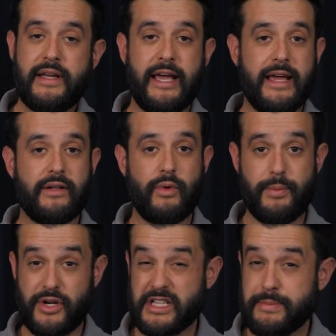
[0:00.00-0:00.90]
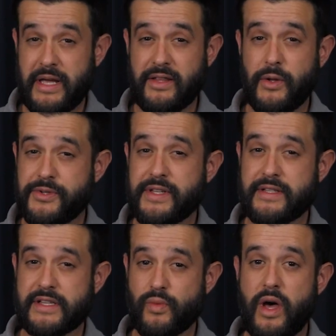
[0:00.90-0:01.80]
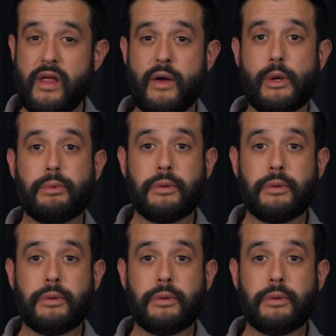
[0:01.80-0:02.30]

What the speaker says: And we participate in those things as well, and we